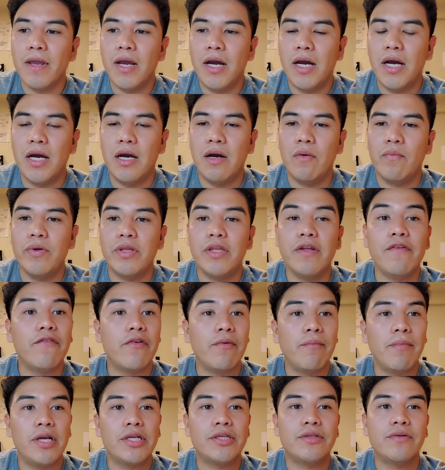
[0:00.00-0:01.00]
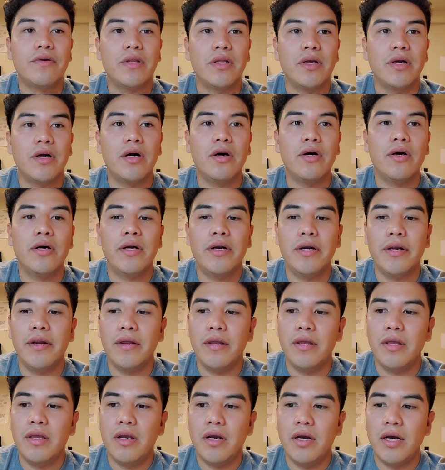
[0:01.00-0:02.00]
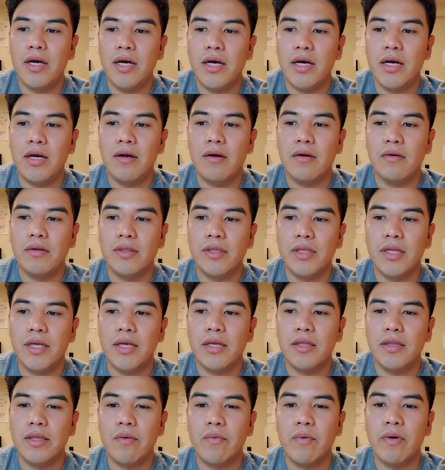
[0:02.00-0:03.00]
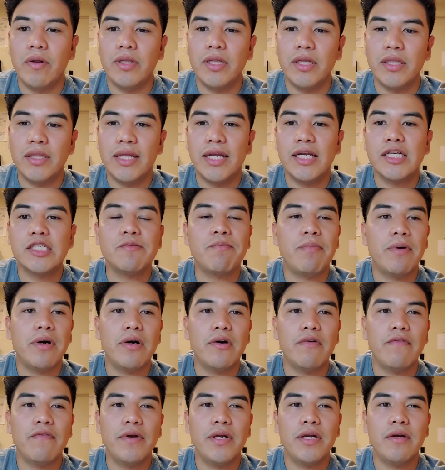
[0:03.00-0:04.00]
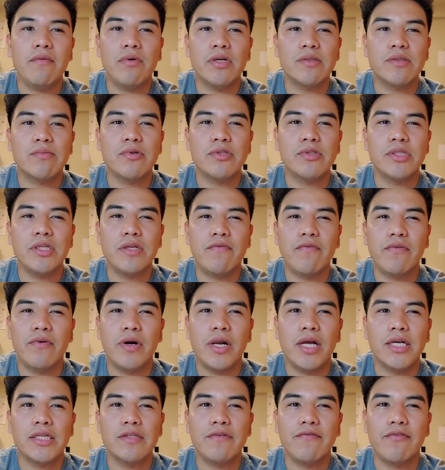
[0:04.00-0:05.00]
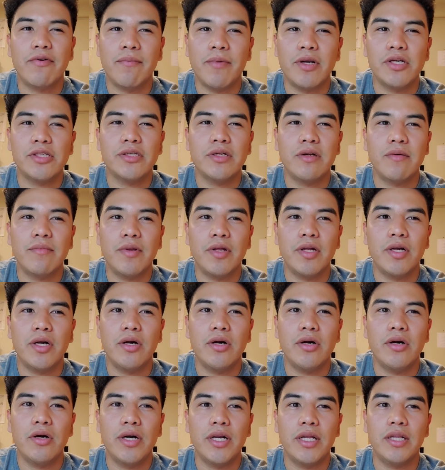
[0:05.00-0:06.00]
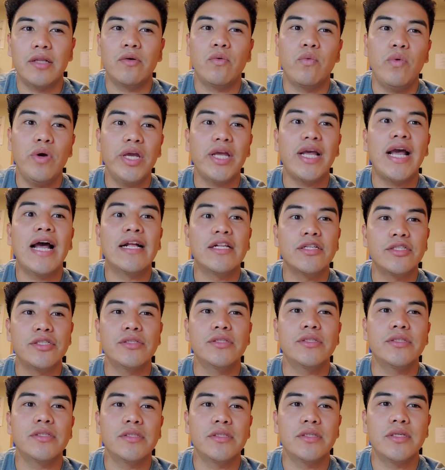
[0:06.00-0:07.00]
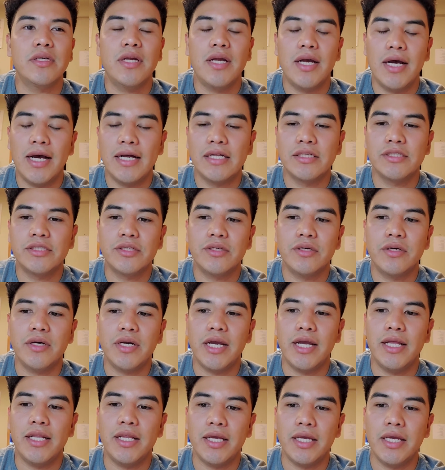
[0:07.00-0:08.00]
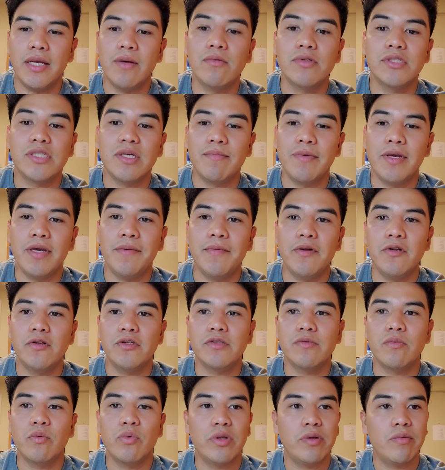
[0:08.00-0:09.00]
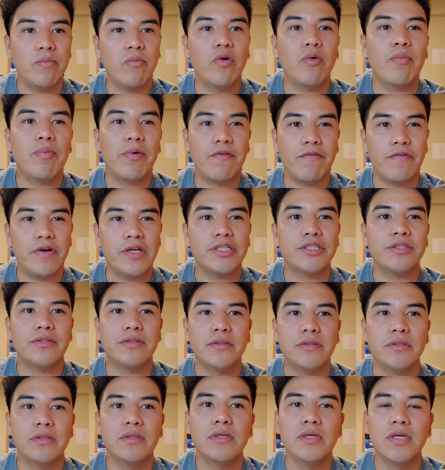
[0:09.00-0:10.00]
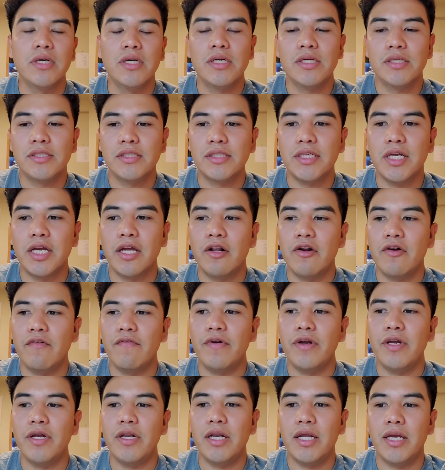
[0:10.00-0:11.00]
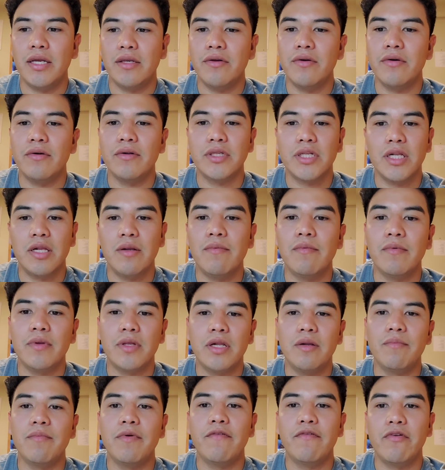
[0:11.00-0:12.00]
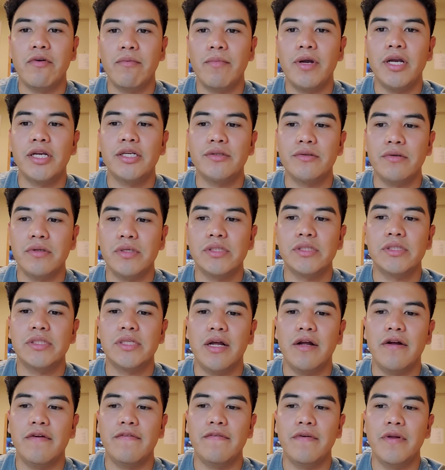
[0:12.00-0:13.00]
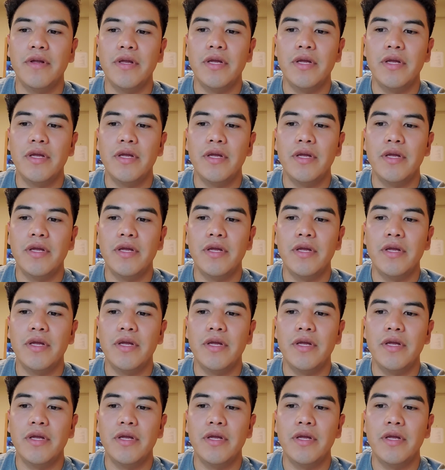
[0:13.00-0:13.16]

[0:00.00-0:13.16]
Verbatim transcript: uh, with information of the car uh, like the, the text part of it was mostly for us information of the car and quick answers answer and then he will send me emails with the more professional side of it like you know tell, tell me the stuff